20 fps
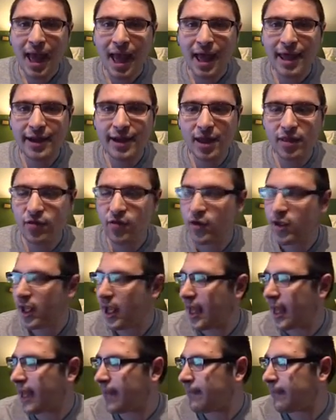Another
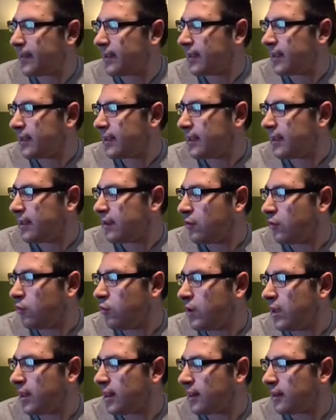app
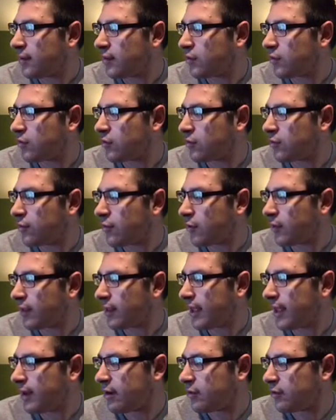will roll
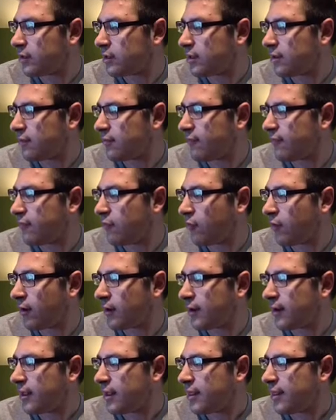out
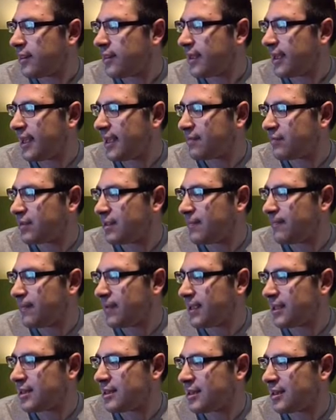for the Hampton
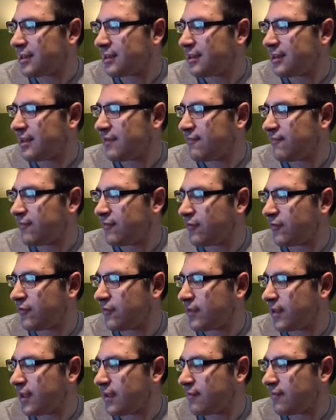Beach
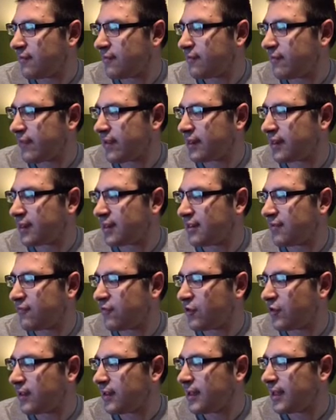Seafood
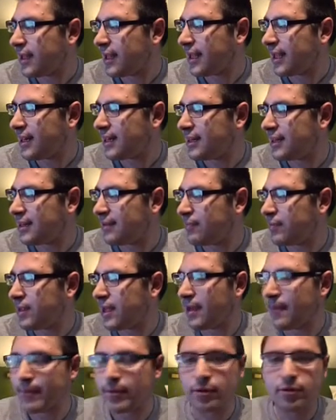Festival in
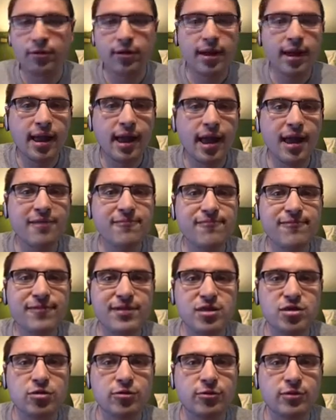September,
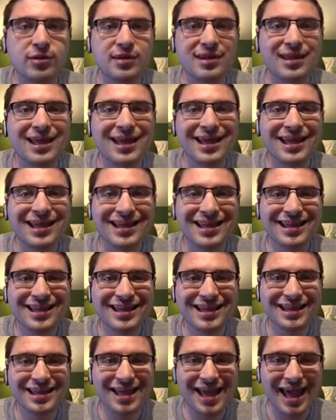officials
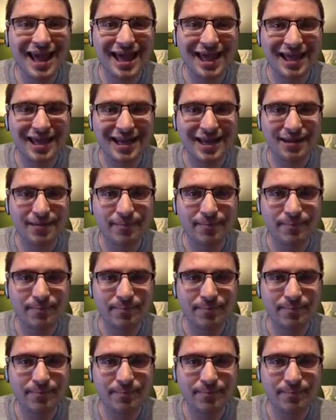said.